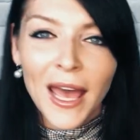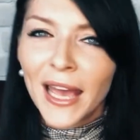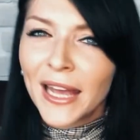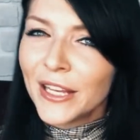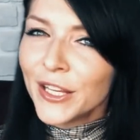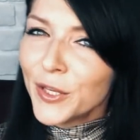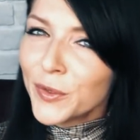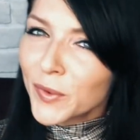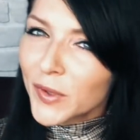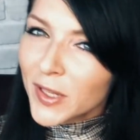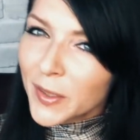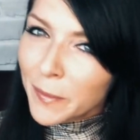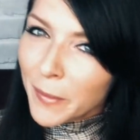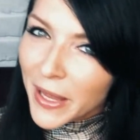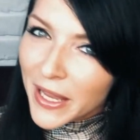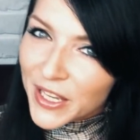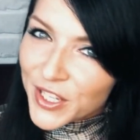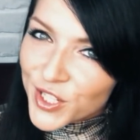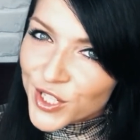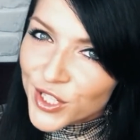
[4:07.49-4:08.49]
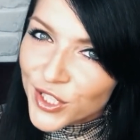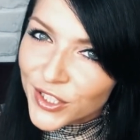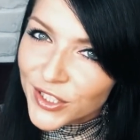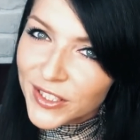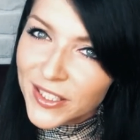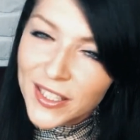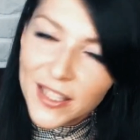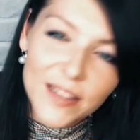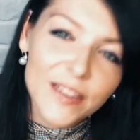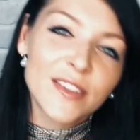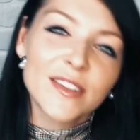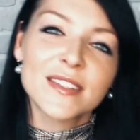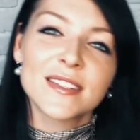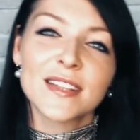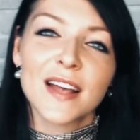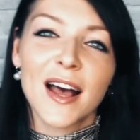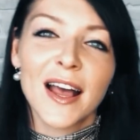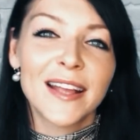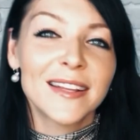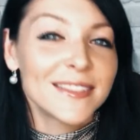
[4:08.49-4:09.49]
and you want to make sure the other
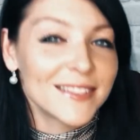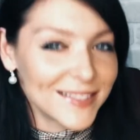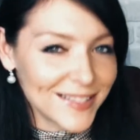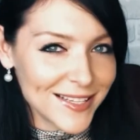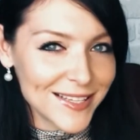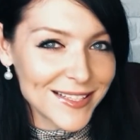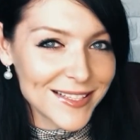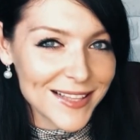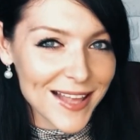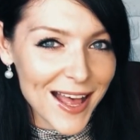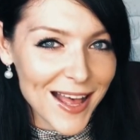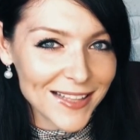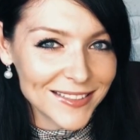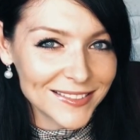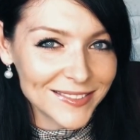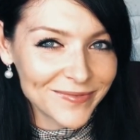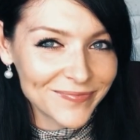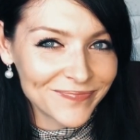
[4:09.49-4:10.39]
side sees that.